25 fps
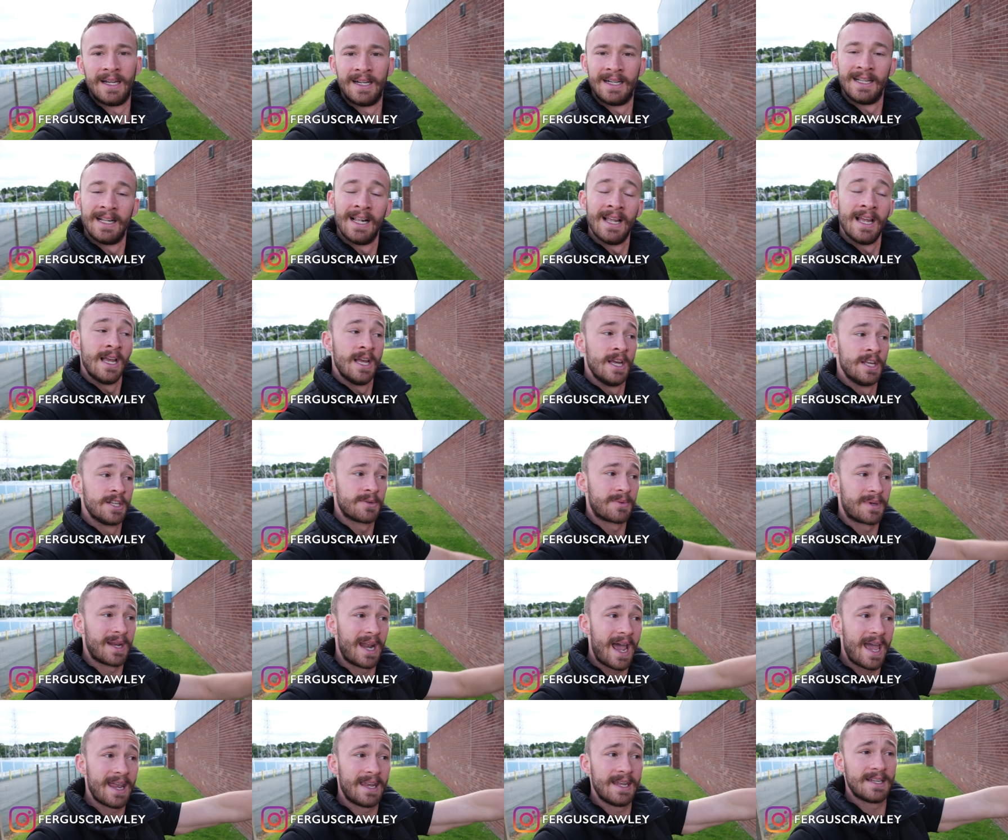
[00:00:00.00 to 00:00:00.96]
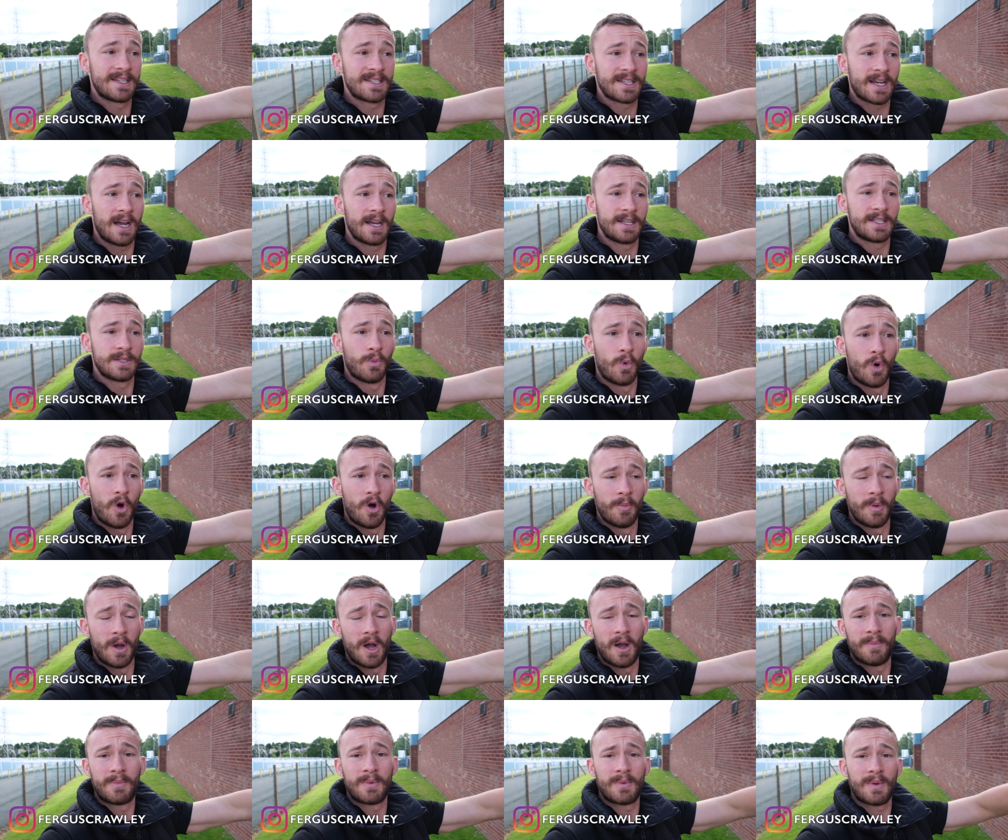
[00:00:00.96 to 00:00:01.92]
So I'm gonna head inside to warm
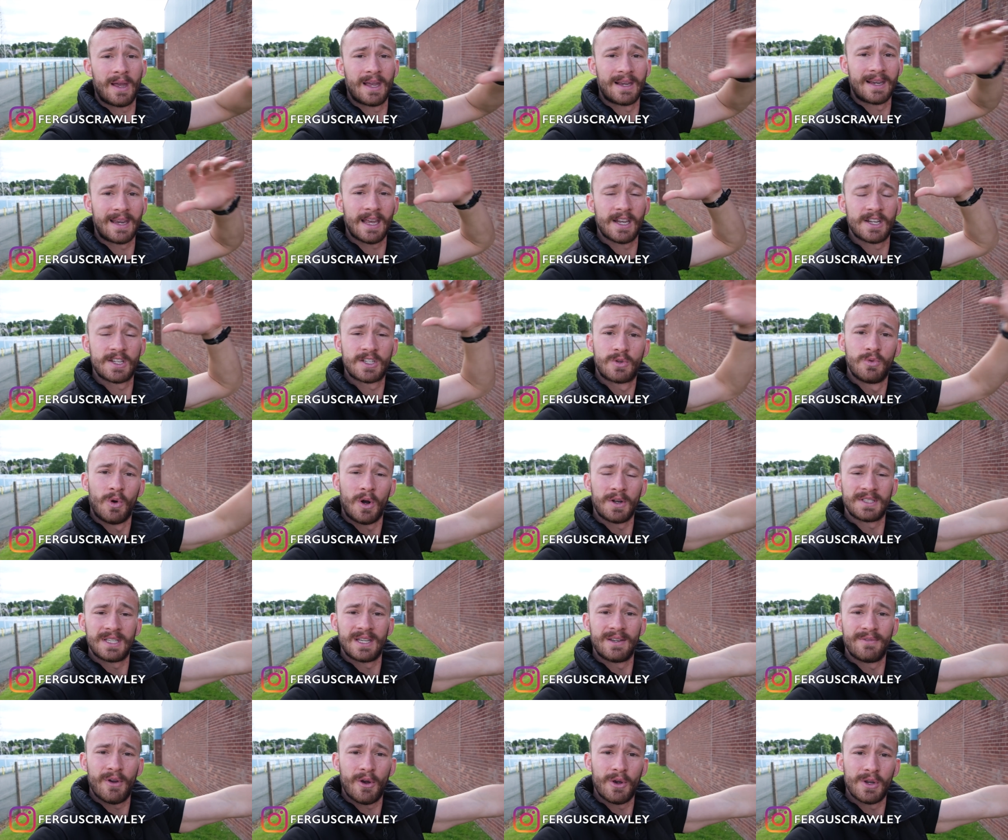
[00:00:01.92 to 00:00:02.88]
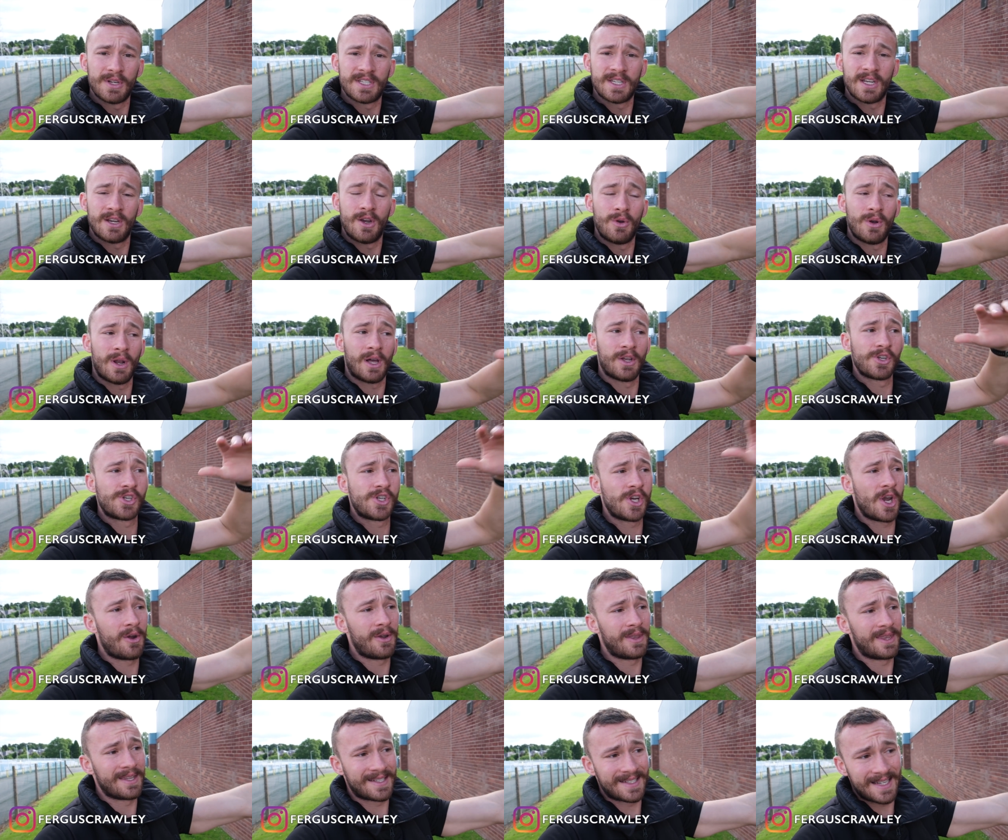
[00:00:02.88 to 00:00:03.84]
up and get squatting very soon. I'll show
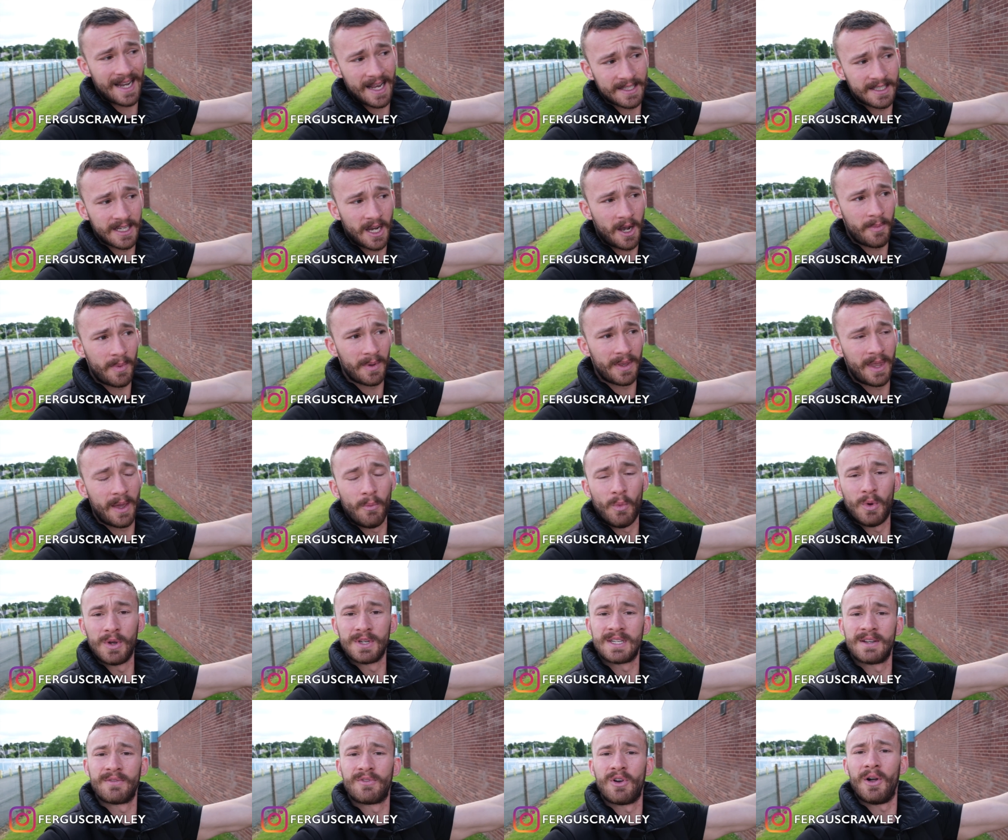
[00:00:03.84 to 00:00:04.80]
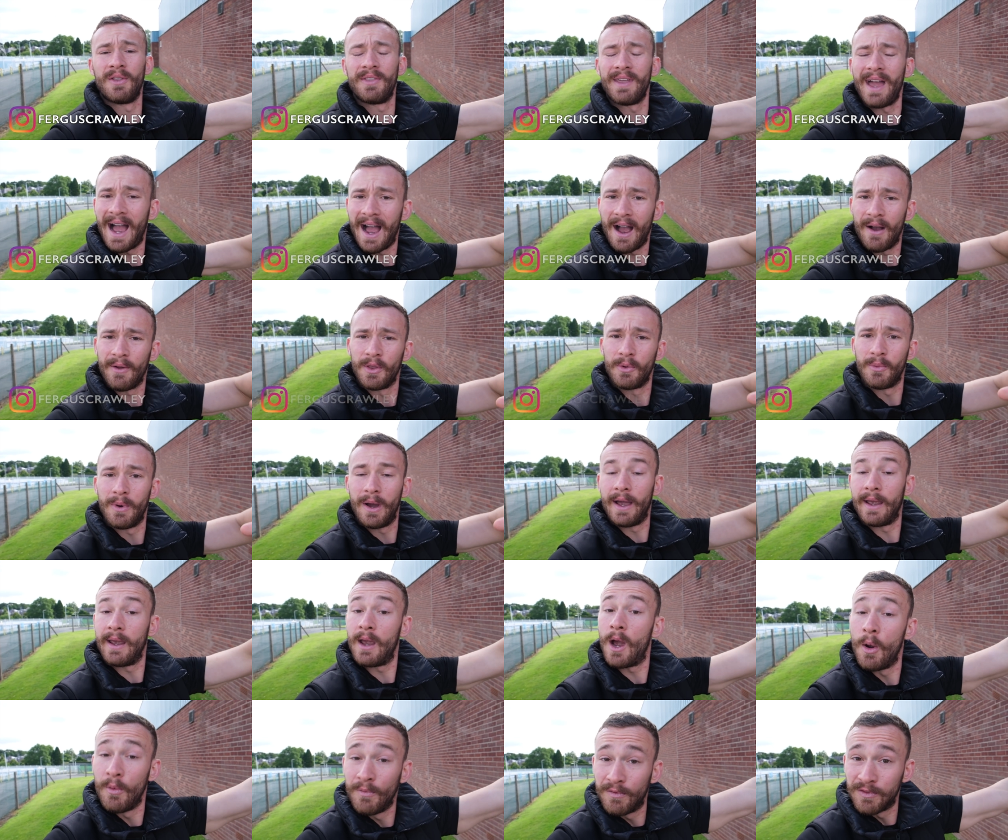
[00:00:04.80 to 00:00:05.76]
you the setup, and then once I've got that out of the way,
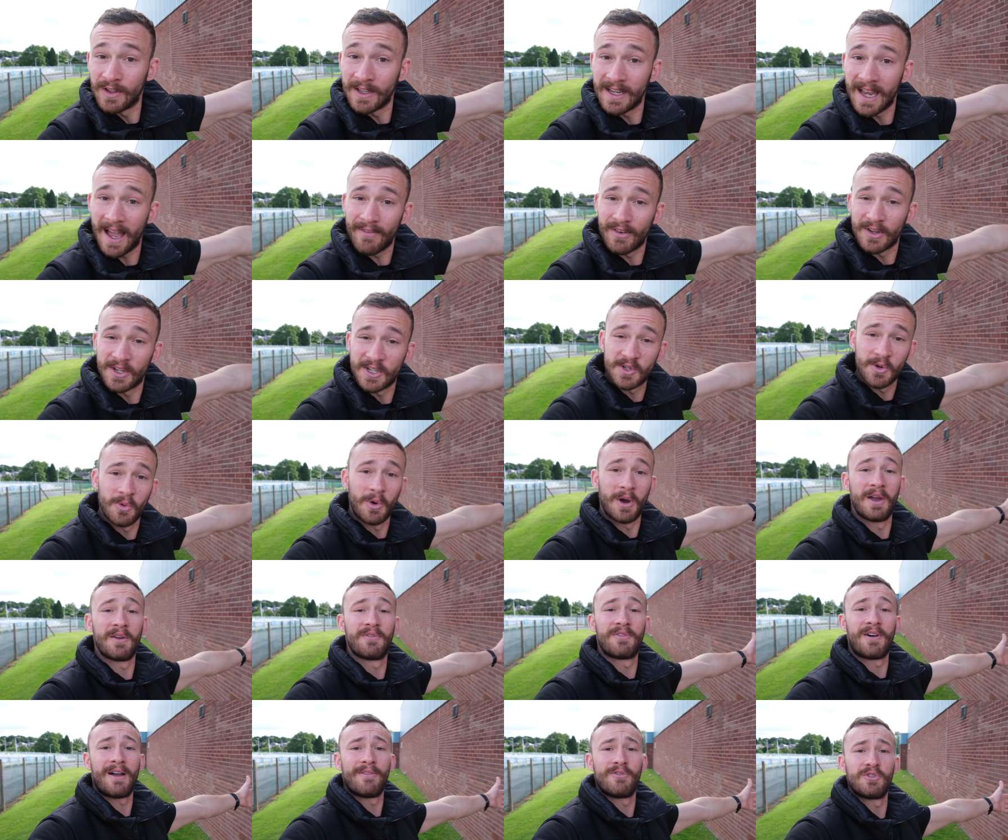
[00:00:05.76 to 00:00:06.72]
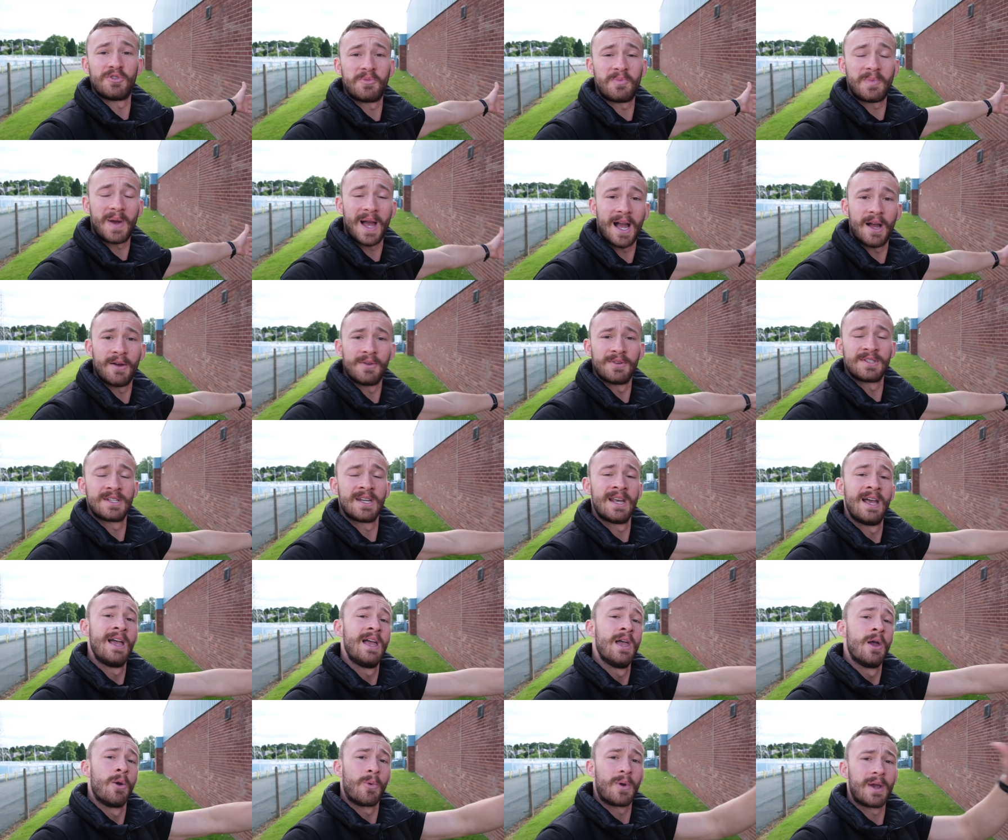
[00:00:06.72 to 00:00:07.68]
hopefully having squatted 500 pounds,
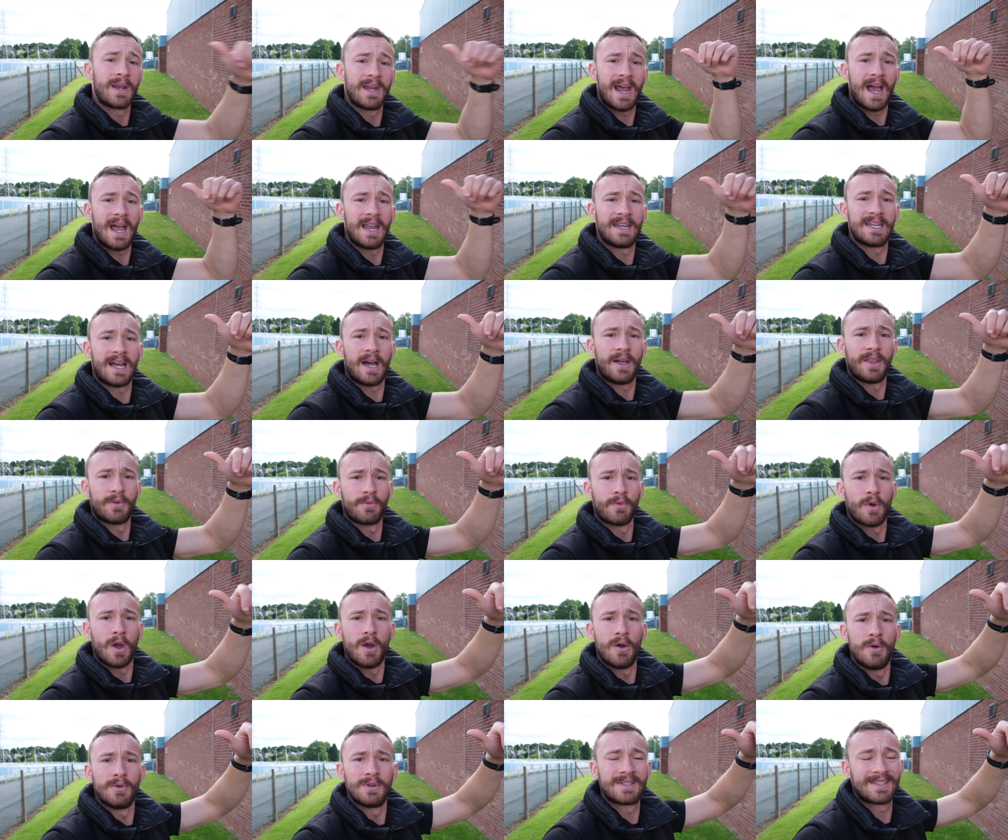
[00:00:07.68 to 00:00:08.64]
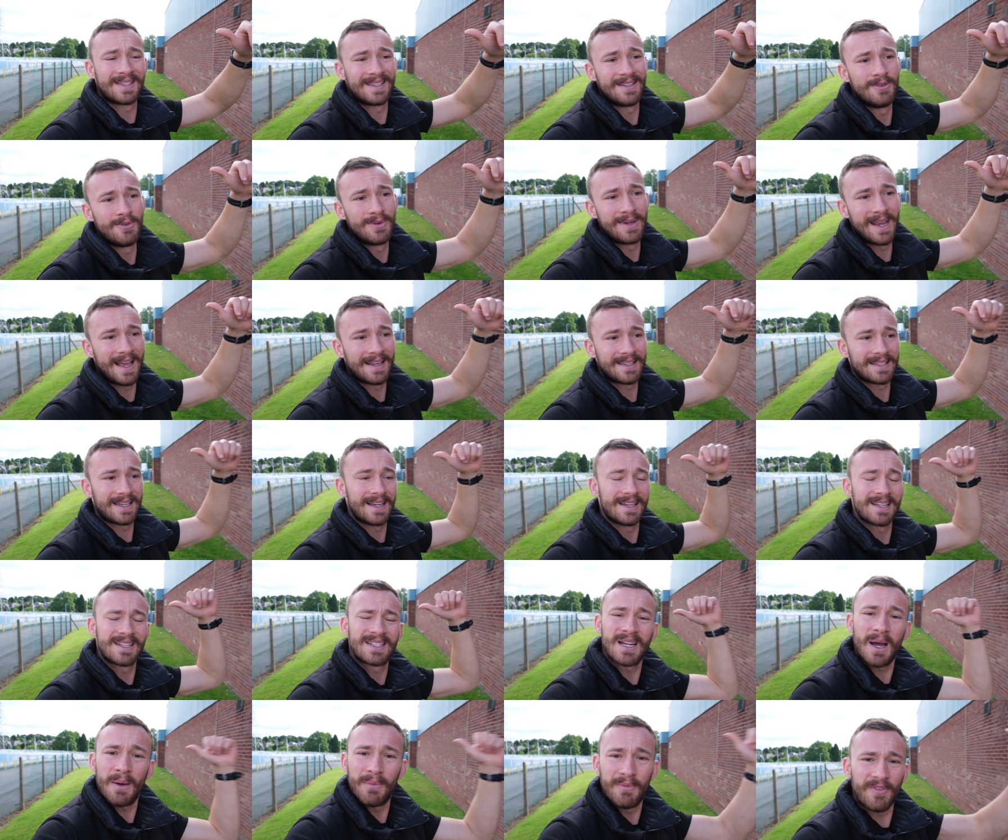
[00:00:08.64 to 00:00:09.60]
we're going to head down the road to get a
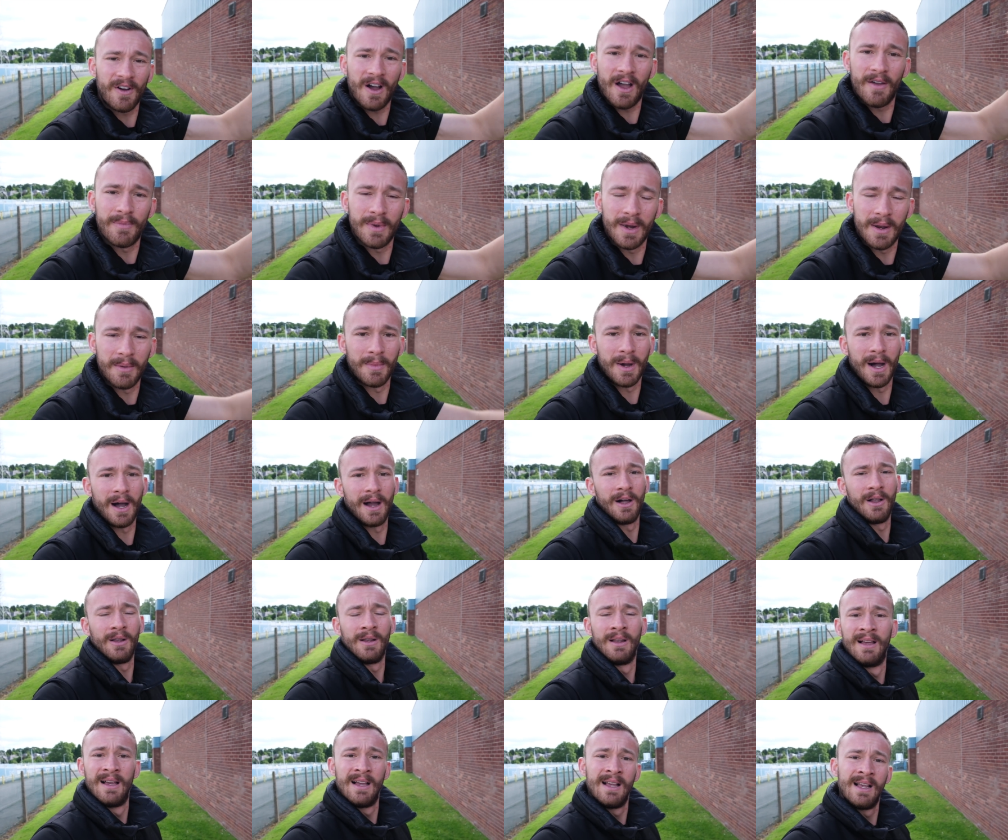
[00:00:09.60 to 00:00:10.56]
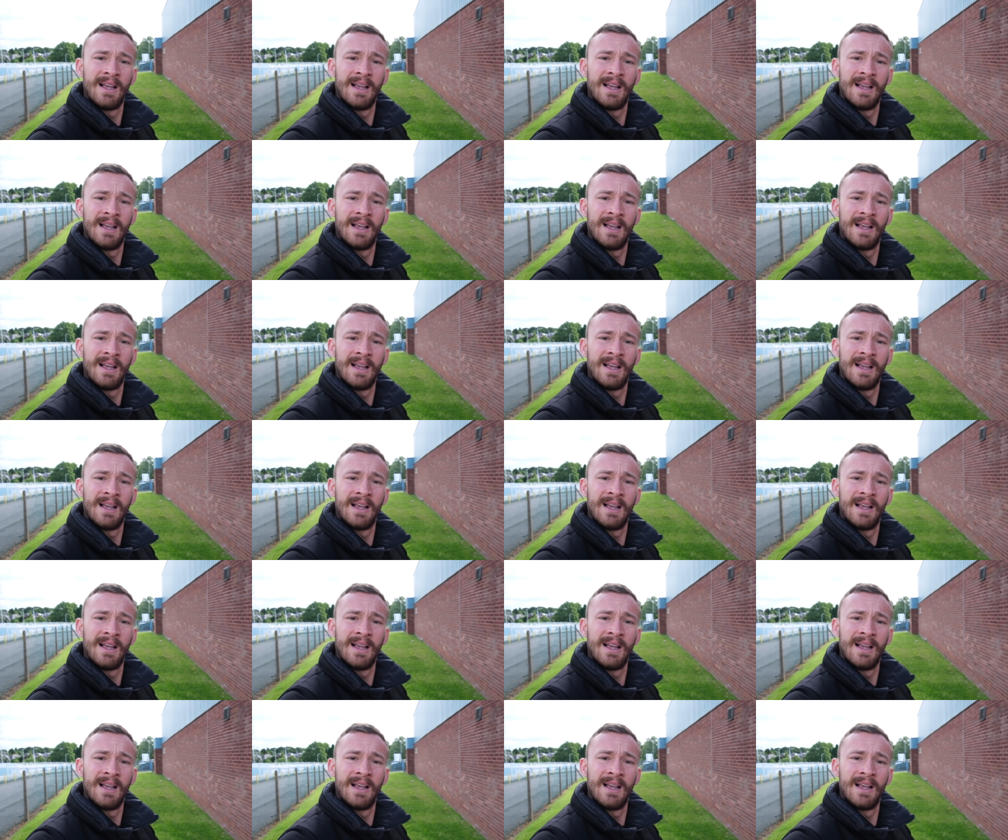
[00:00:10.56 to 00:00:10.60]
sub 5-minute mile